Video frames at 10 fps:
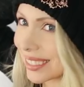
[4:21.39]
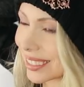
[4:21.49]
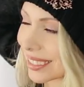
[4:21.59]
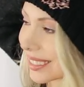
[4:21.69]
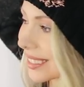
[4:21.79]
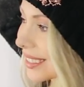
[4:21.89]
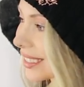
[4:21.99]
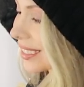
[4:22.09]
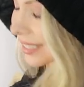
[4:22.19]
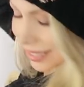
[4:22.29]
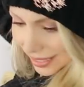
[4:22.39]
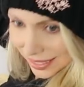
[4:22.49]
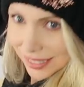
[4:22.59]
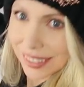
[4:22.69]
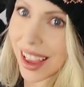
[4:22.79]
easy and
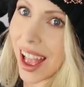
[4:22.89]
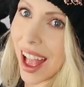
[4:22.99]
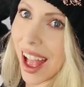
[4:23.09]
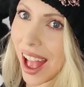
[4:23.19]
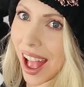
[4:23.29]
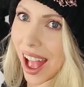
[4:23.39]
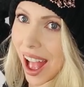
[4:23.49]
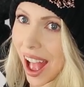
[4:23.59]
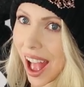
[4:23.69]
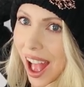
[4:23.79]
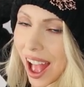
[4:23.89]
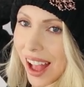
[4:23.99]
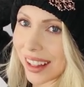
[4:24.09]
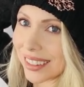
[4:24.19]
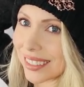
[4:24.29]
inexpensive to make your beanies
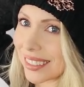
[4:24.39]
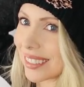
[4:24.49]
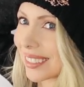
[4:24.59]
so much